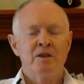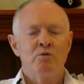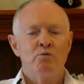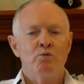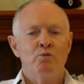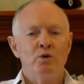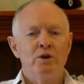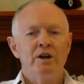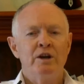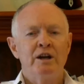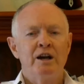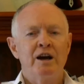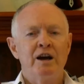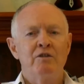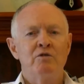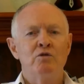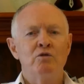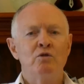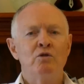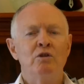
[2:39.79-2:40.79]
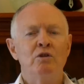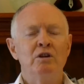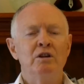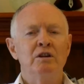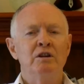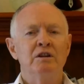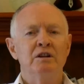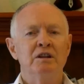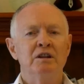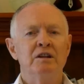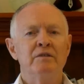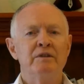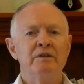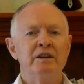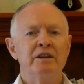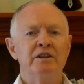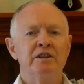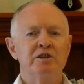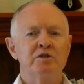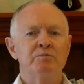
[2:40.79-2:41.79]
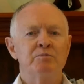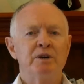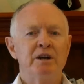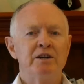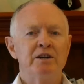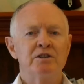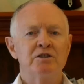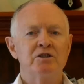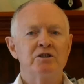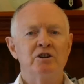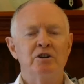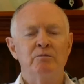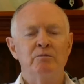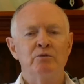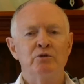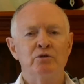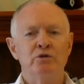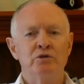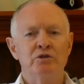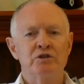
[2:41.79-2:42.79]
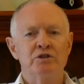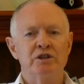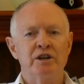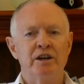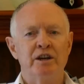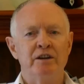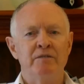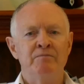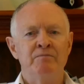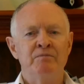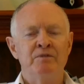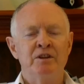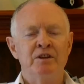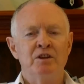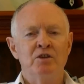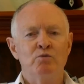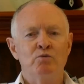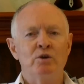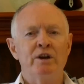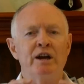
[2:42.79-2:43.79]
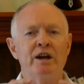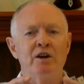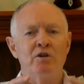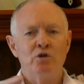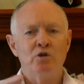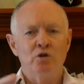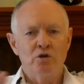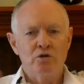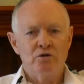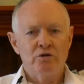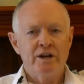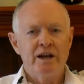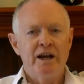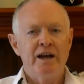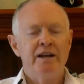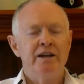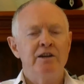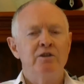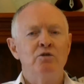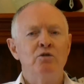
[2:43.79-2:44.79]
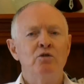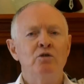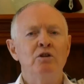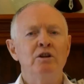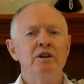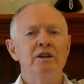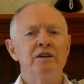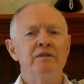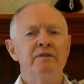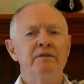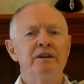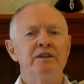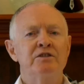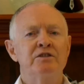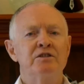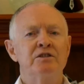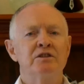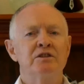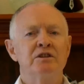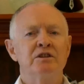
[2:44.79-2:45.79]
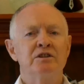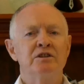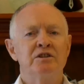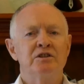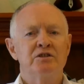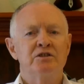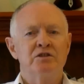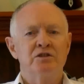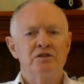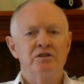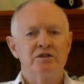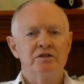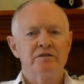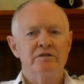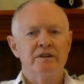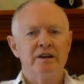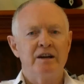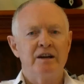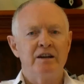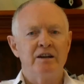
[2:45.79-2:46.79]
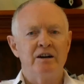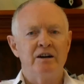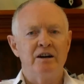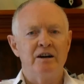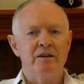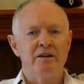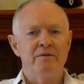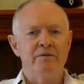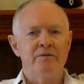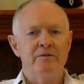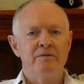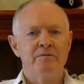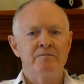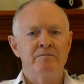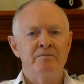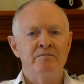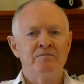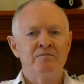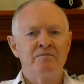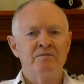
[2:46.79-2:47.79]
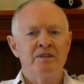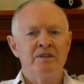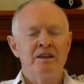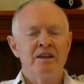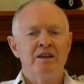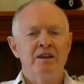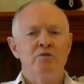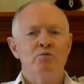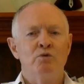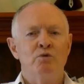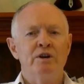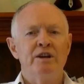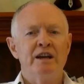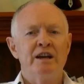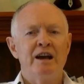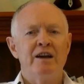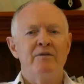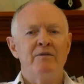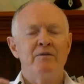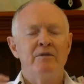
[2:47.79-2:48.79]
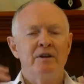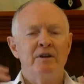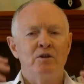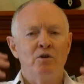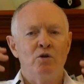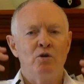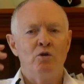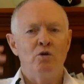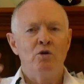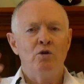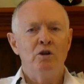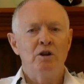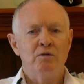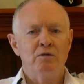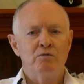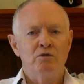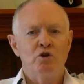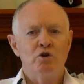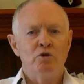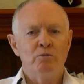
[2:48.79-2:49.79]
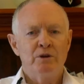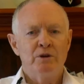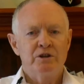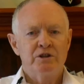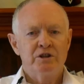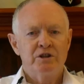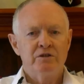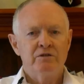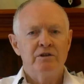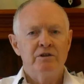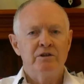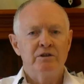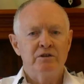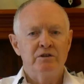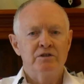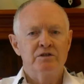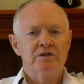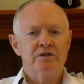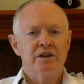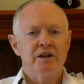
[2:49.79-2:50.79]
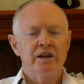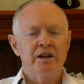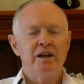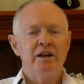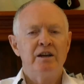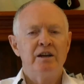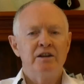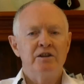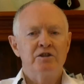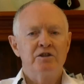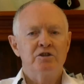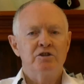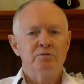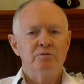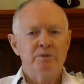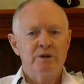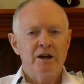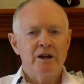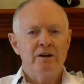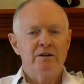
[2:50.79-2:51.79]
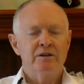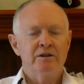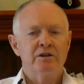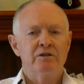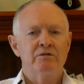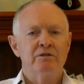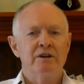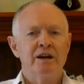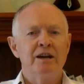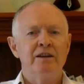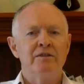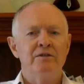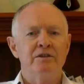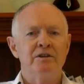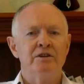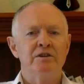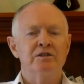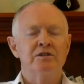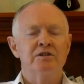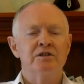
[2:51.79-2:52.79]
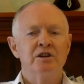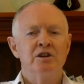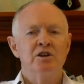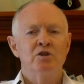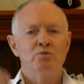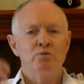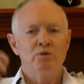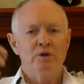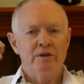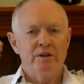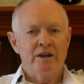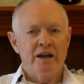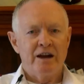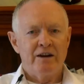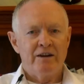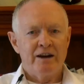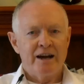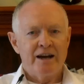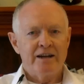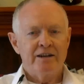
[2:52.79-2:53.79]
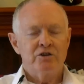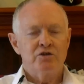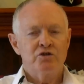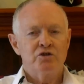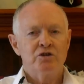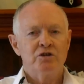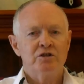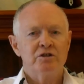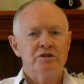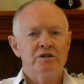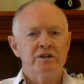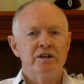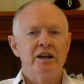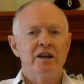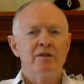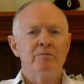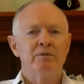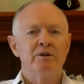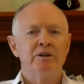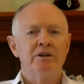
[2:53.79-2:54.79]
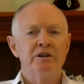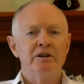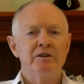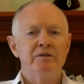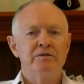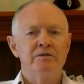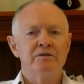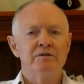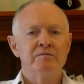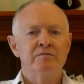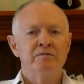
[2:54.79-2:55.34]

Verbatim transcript: We are all living in a space-time rule set. We are all creating all the events and conditions of our life. We have all the raw materials there to be able to create this with our attitudes and our beliefs,